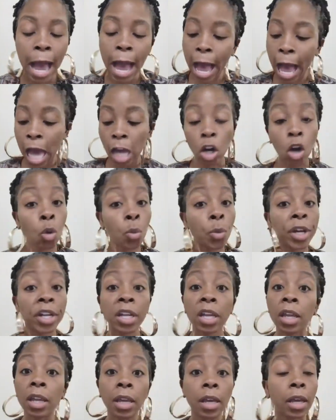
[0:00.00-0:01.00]
I don't want to
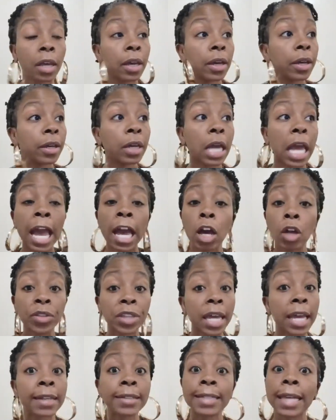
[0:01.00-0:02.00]
hear how
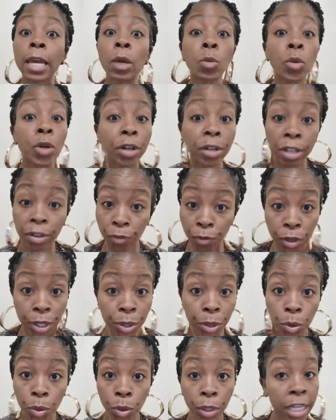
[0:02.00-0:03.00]
things ain't working for you.